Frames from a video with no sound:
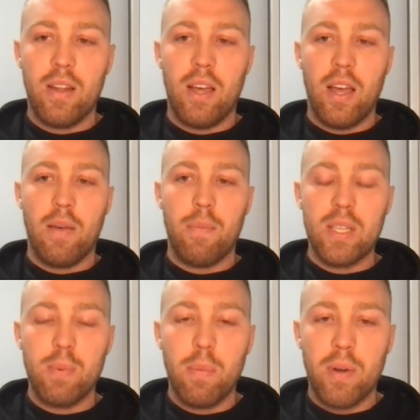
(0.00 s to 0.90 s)
it must
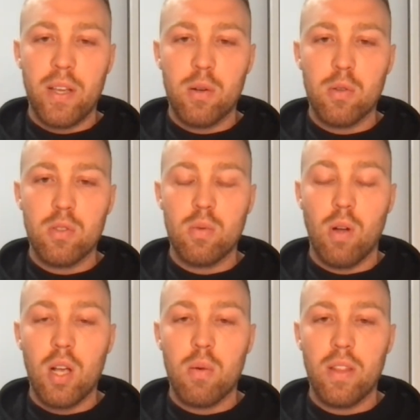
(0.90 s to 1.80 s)
be pretty cool to
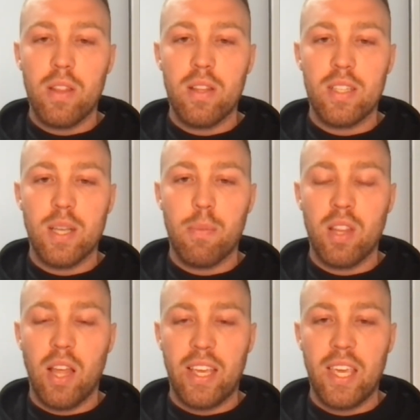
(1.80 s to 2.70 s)
work with someone
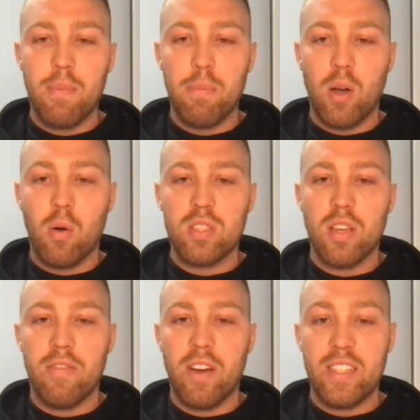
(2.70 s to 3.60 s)
like him, but also
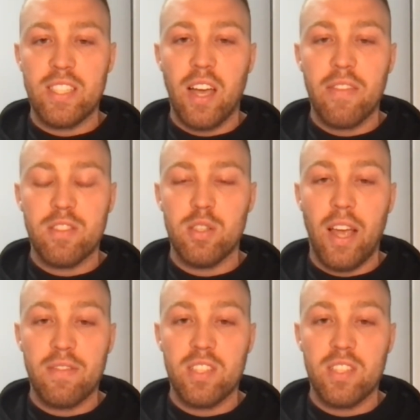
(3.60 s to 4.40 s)
very tough to have to